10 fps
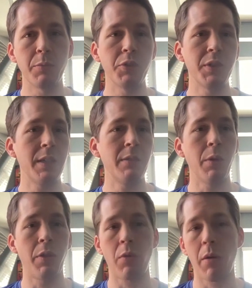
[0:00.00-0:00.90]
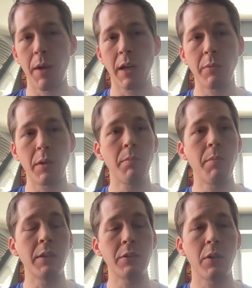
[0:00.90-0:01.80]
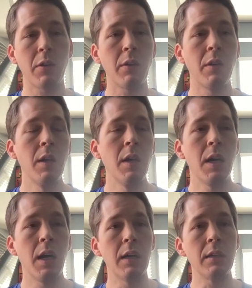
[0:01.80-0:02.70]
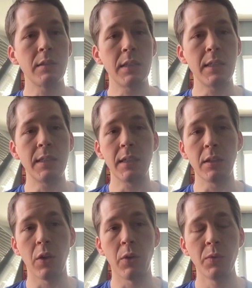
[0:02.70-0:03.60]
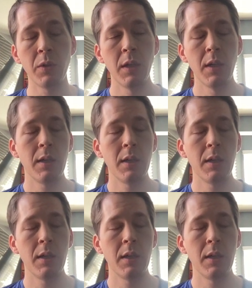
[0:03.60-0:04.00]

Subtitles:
to proceed with thrombectomy based on CT alone.